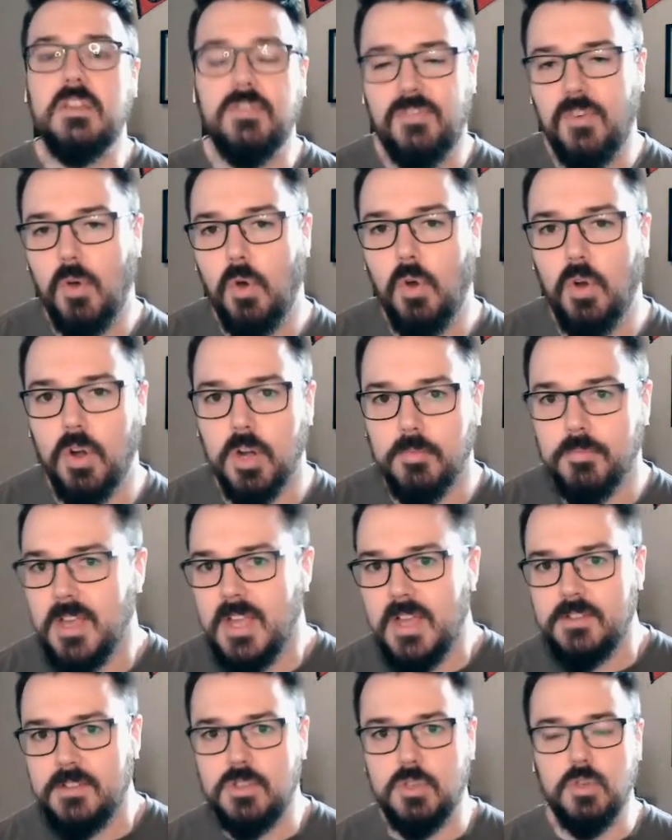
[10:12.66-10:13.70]
peak form
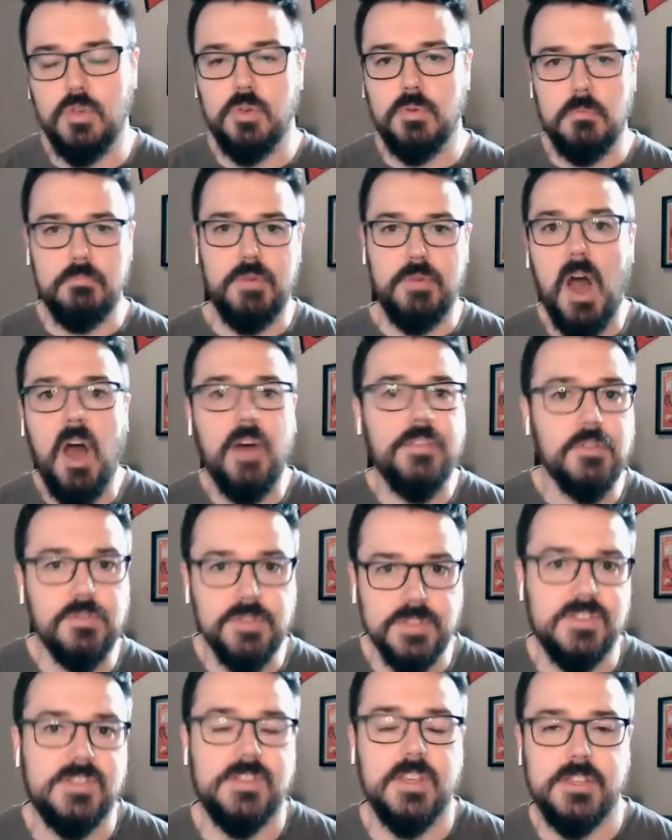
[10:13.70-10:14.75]
to
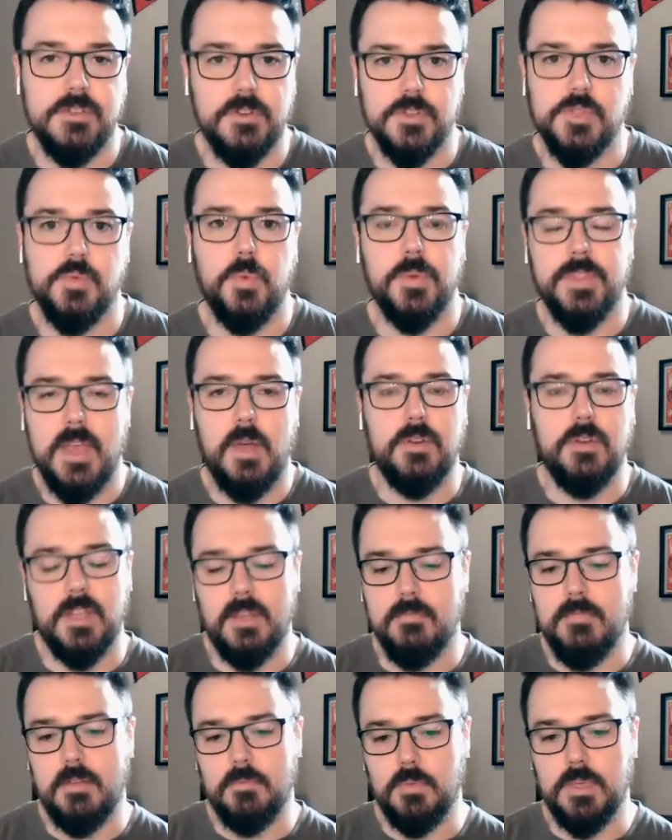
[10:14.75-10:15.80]
bother the Sixers without
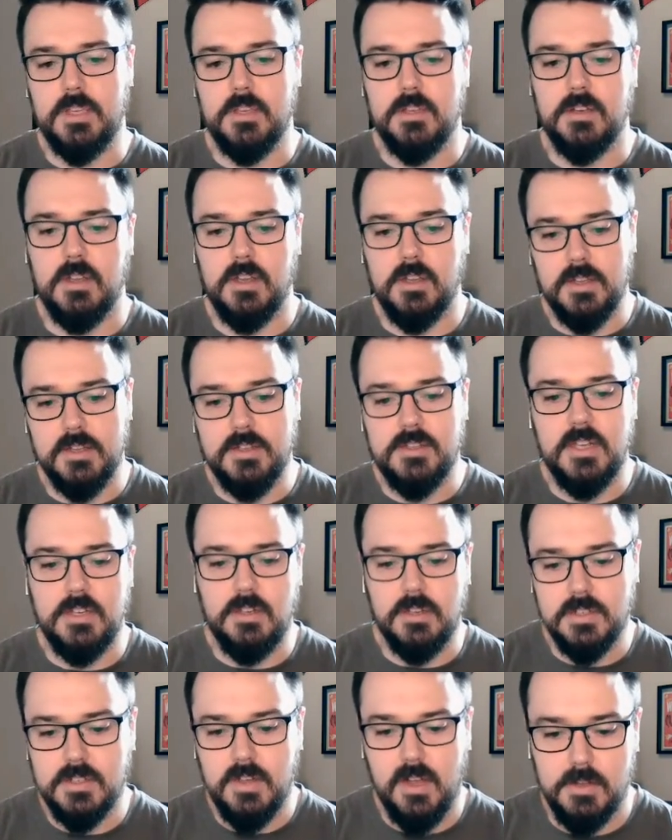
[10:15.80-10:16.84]
him, and we can
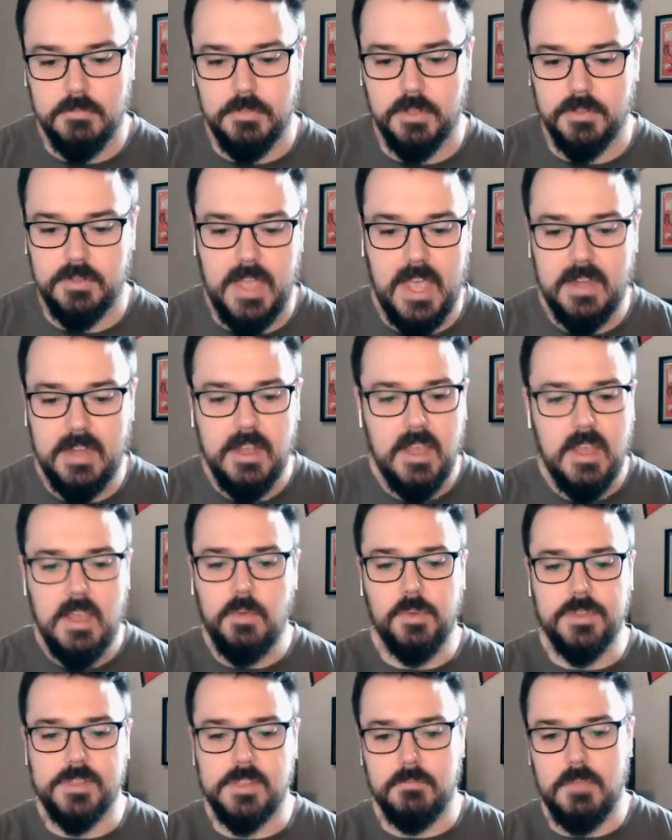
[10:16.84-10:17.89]
continue to talk about that
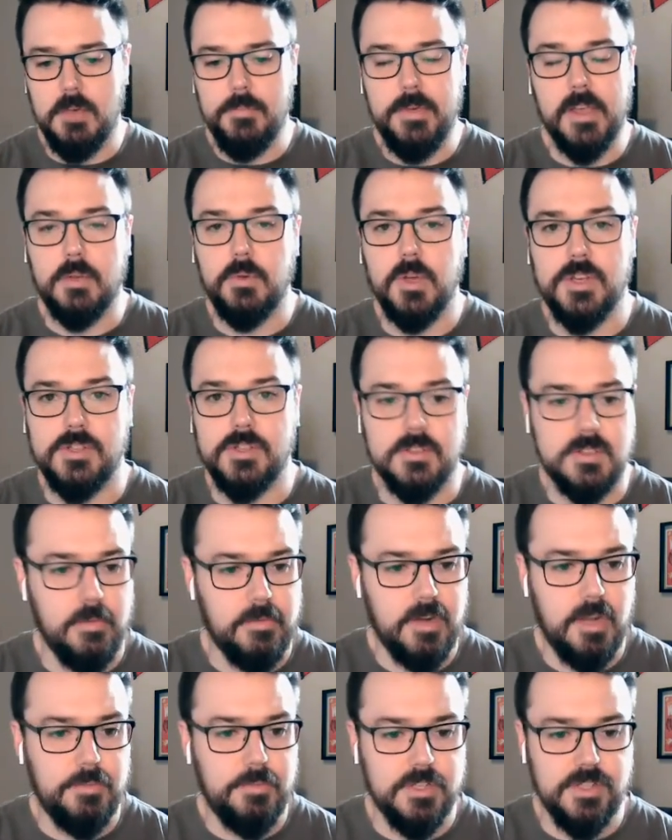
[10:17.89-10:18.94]
with some mailbag questions
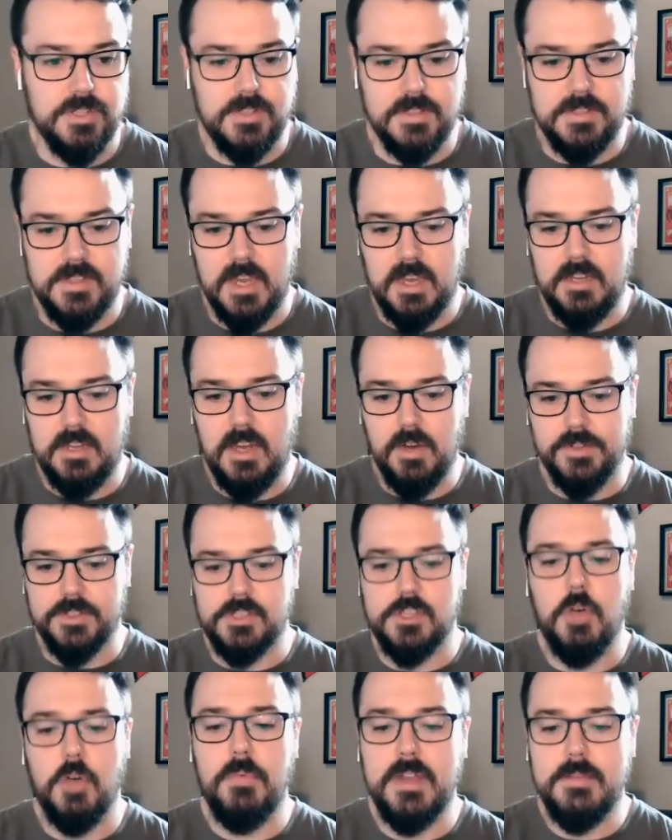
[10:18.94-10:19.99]
coming up in just a second here,
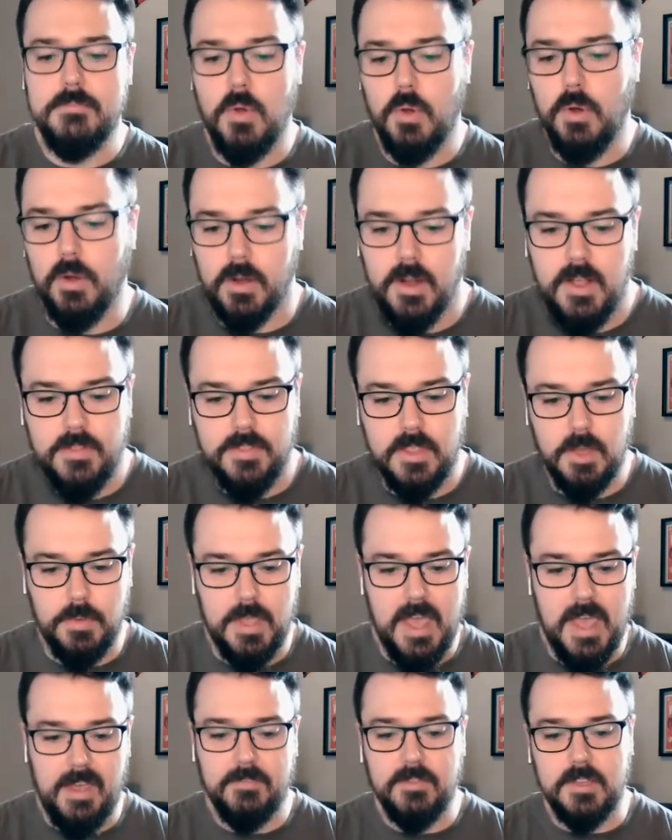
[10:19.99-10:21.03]
and so many more
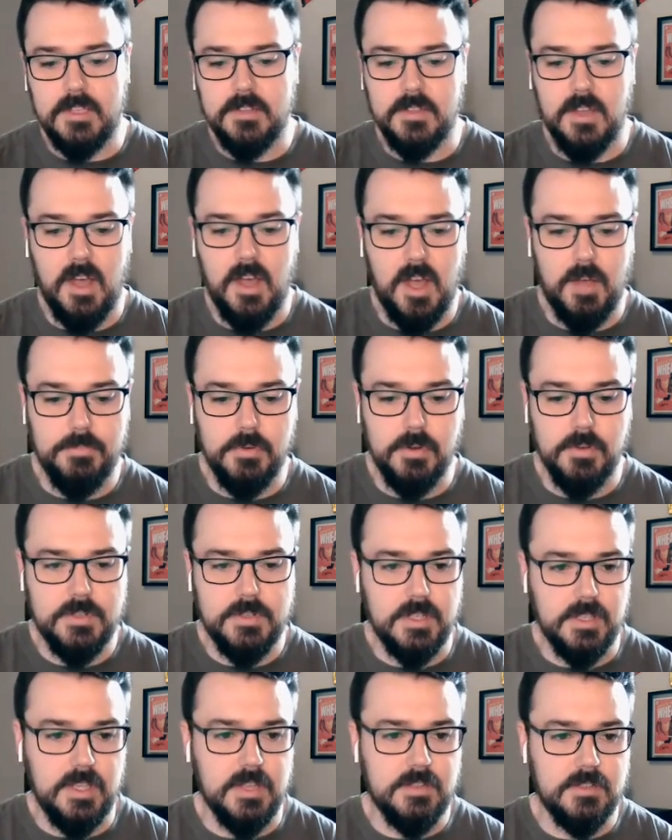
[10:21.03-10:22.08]
that we have in the
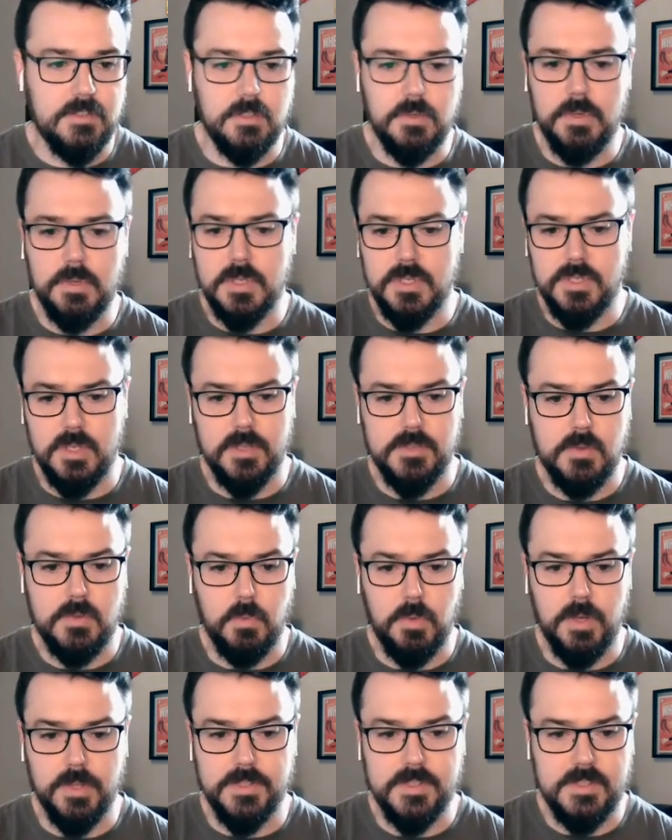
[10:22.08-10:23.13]
hopper to get to in just
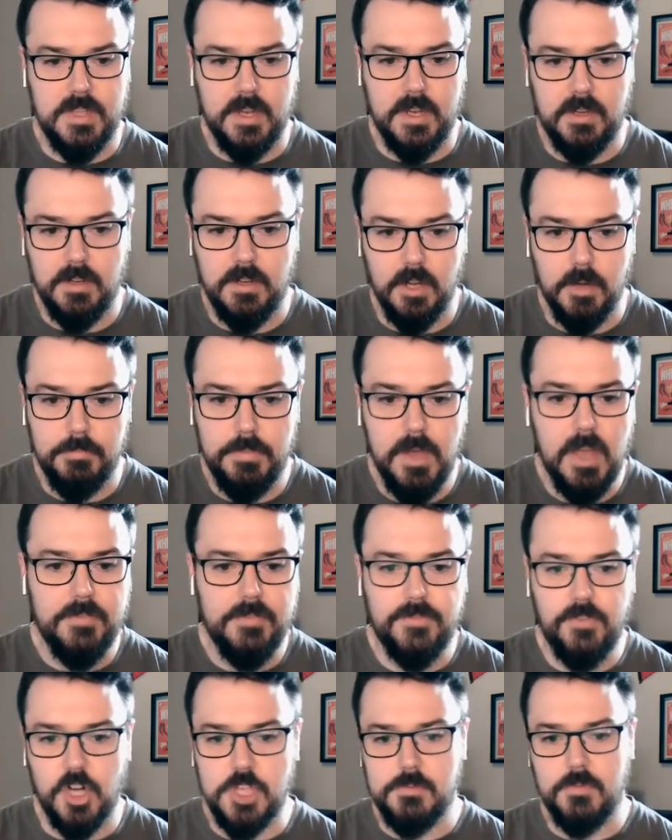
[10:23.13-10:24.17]
one second here.
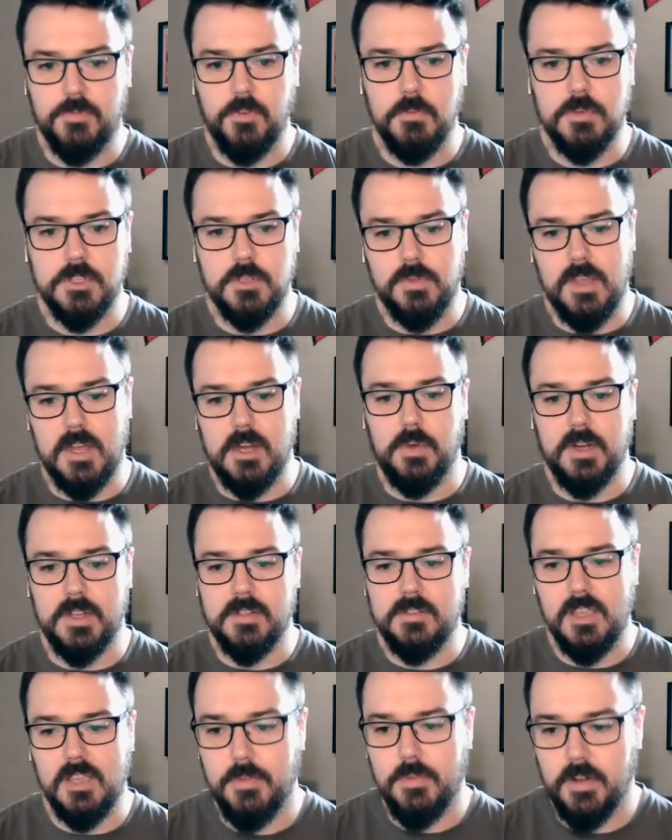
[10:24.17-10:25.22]
But first, before we do that, I
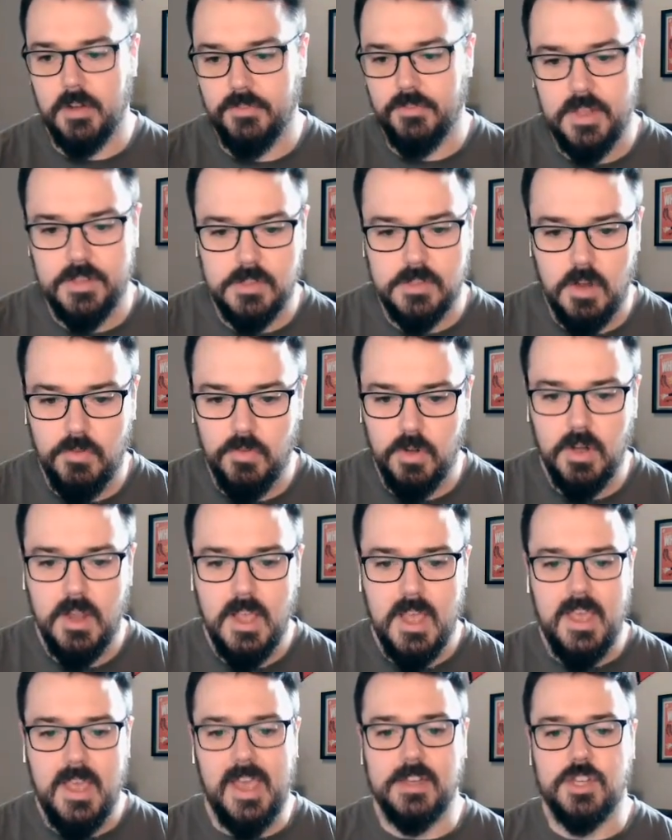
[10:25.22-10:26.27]
want to tell you about our friends
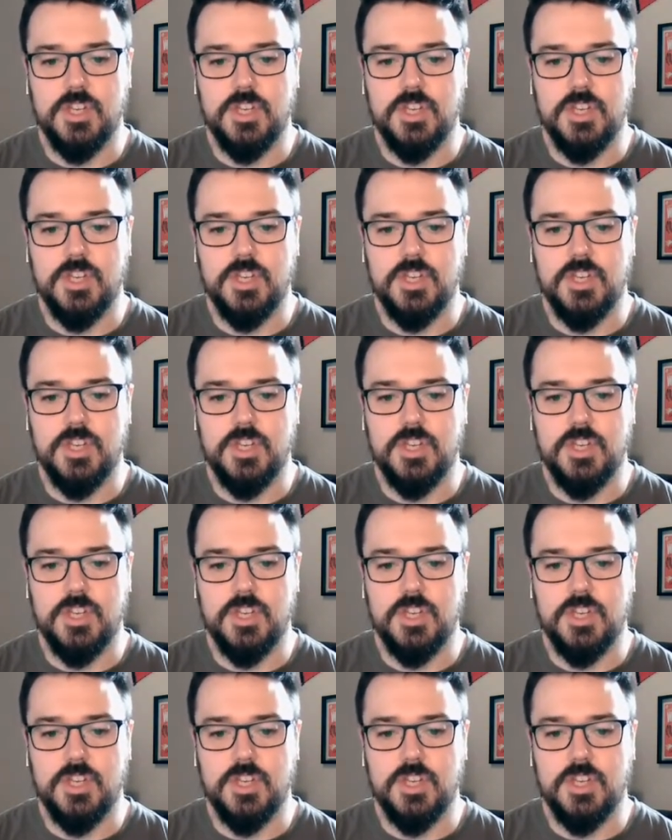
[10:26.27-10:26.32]
over